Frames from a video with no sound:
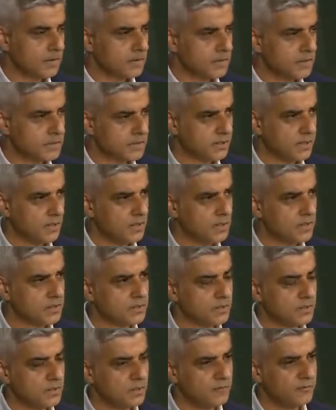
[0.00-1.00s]
The
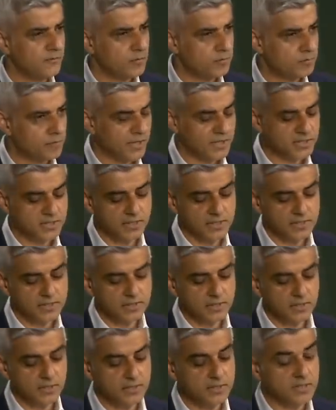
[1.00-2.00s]
scars of
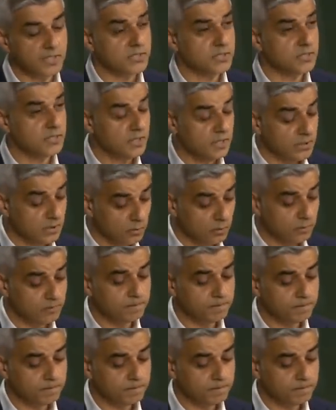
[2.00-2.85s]
Brexit are yet to heal,